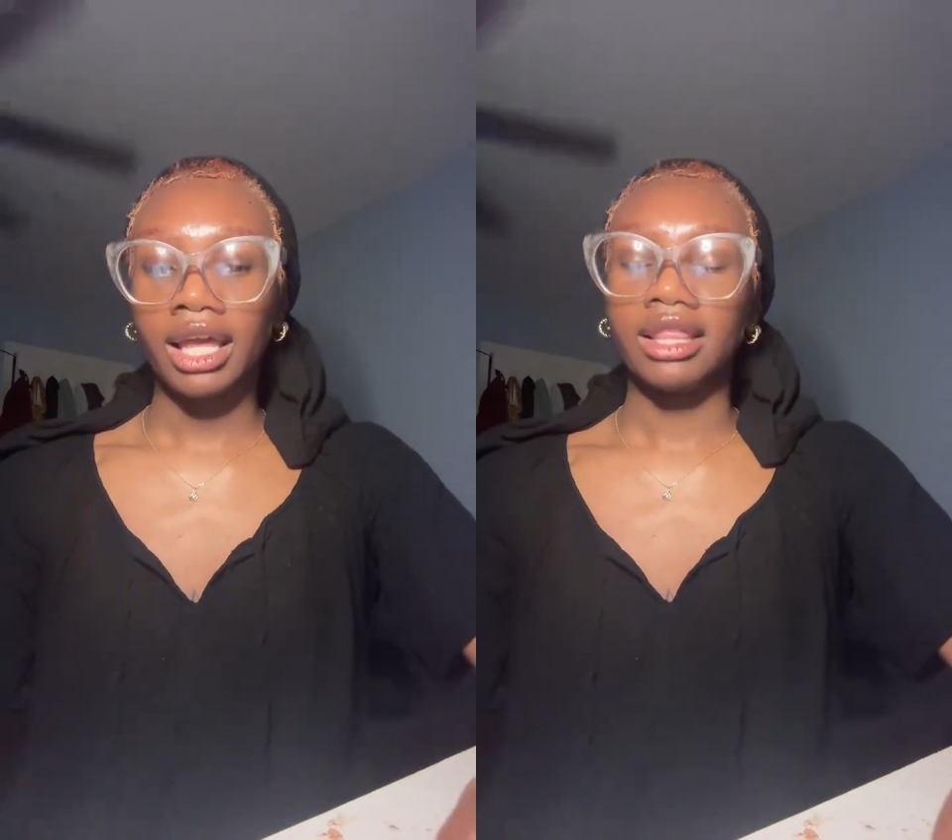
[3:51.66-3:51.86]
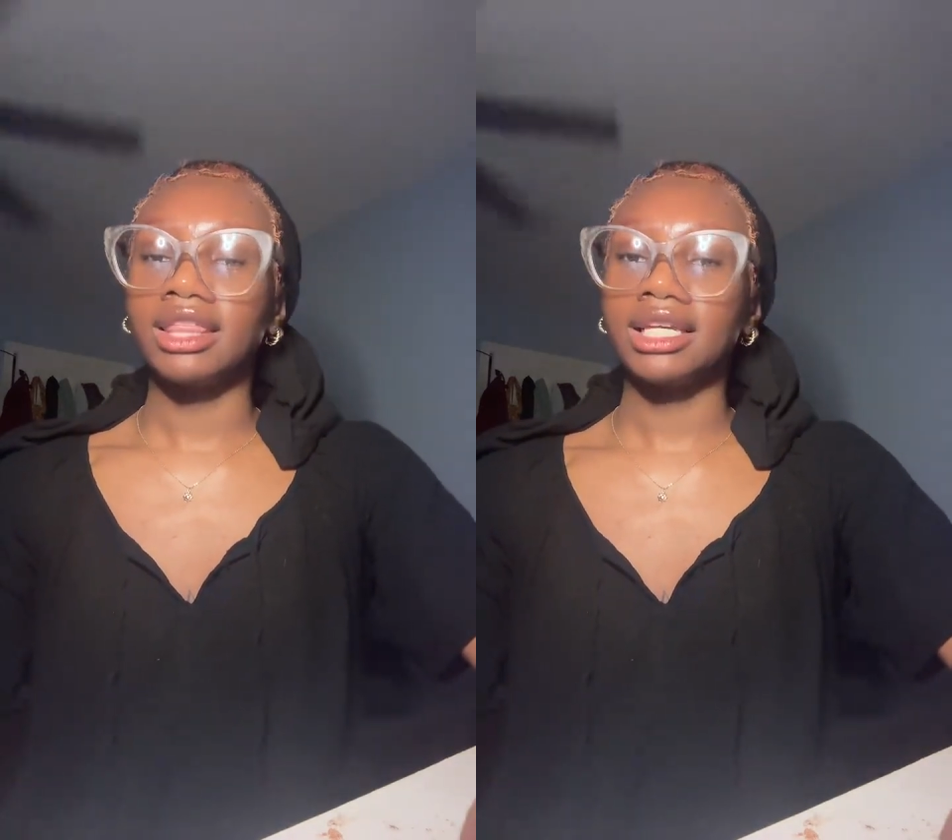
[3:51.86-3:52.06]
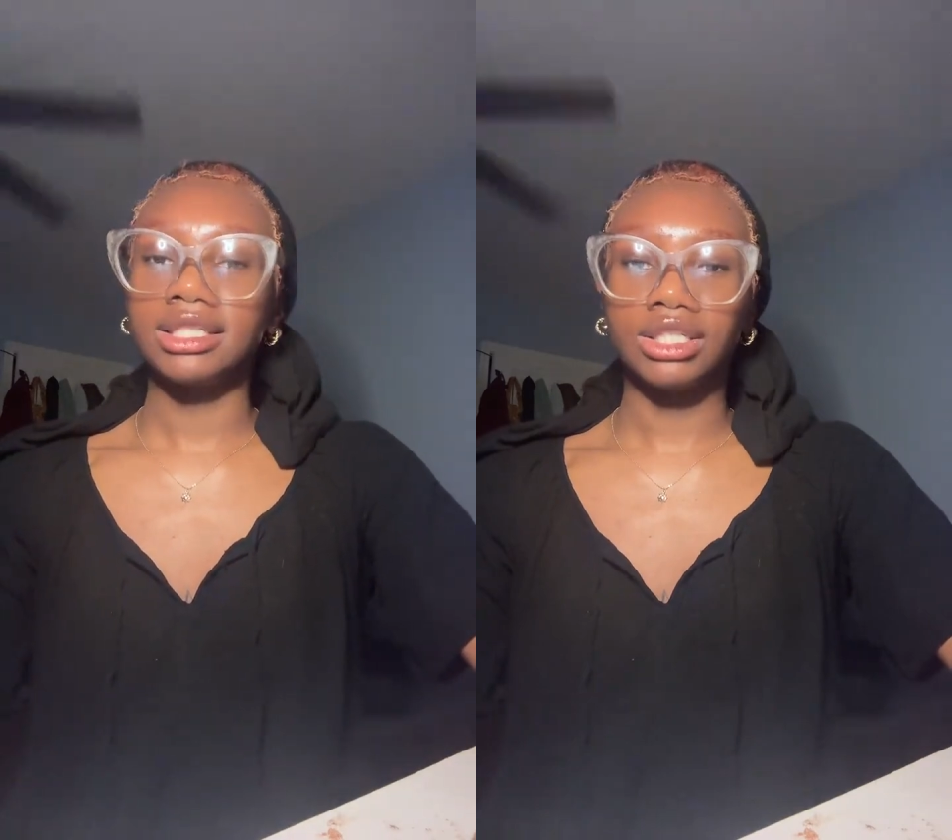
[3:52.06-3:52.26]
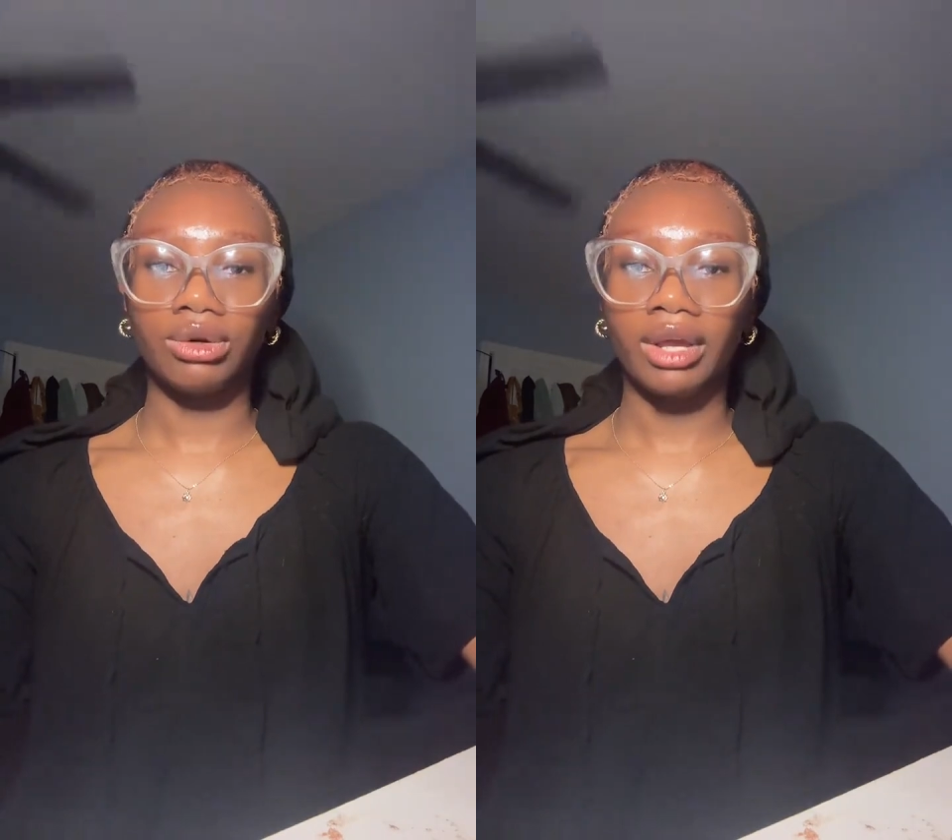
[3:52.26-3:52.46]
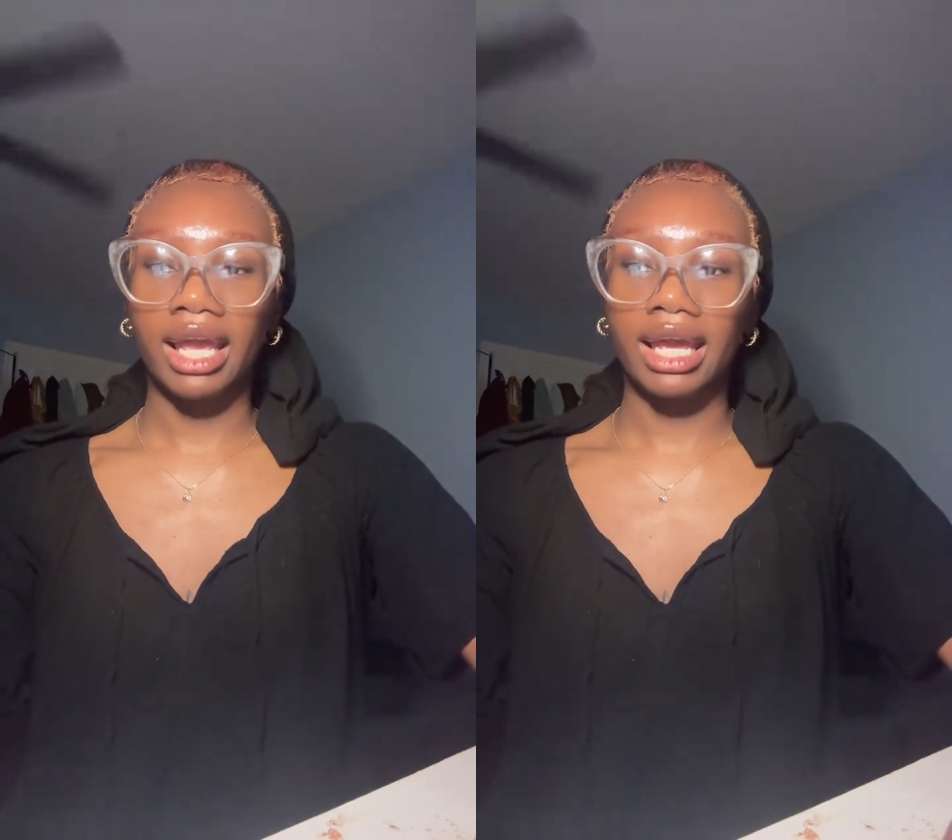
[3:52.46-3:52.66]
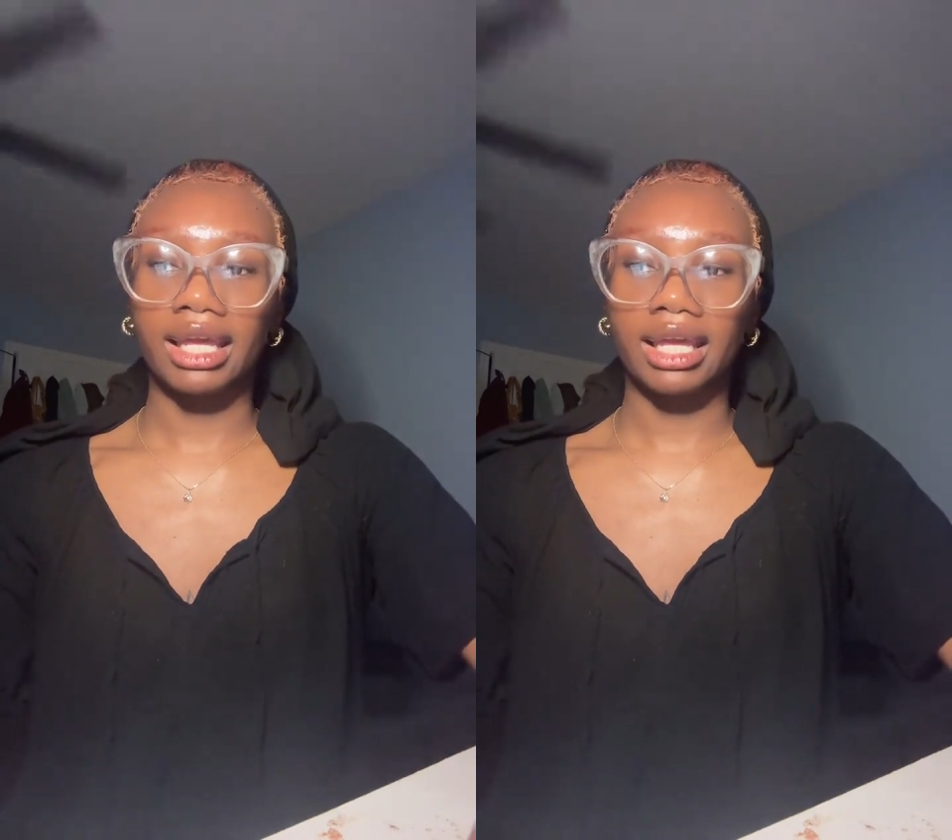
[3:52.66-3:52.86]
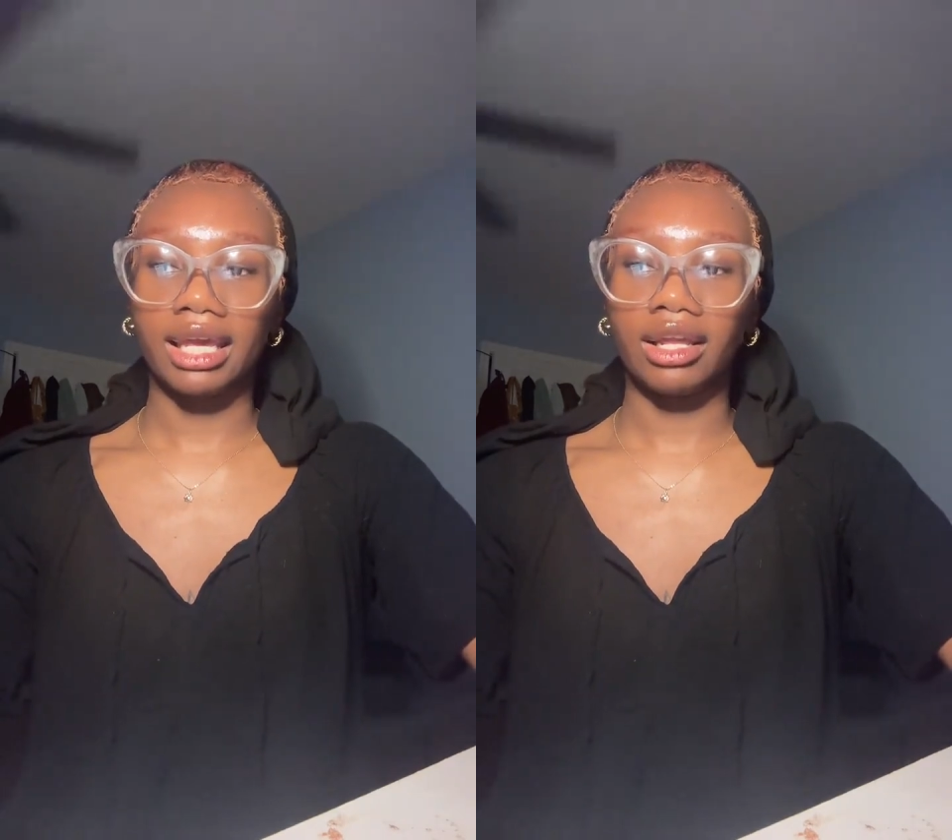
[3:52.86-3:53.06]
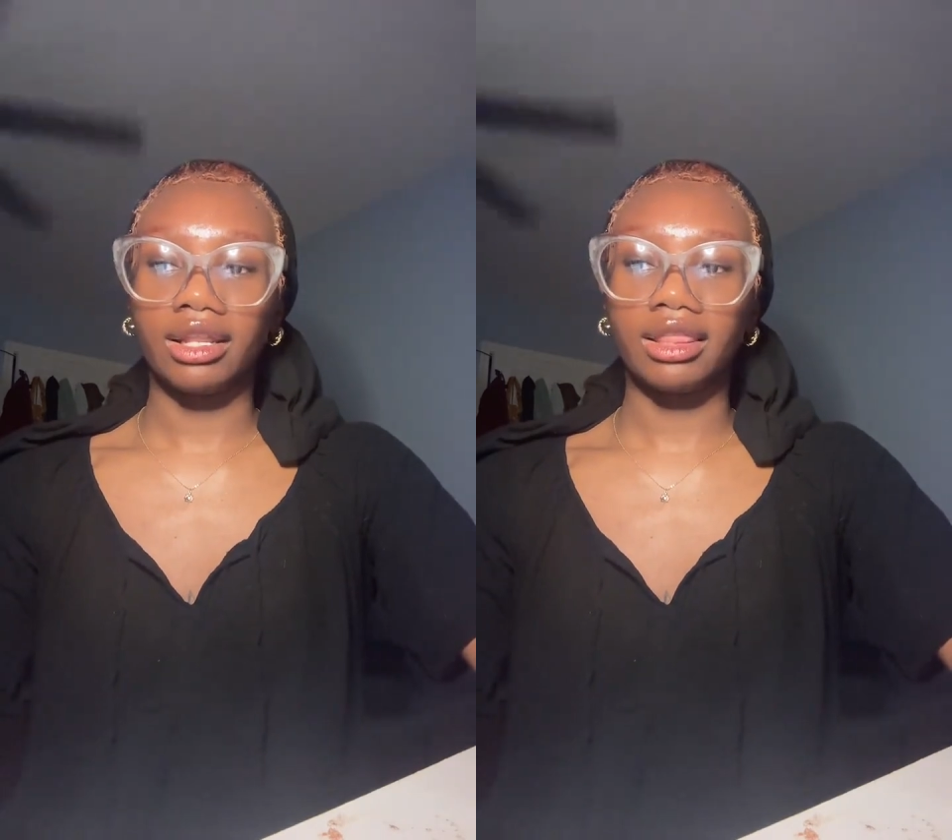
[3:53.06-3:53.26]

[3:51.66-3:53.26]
they still can't get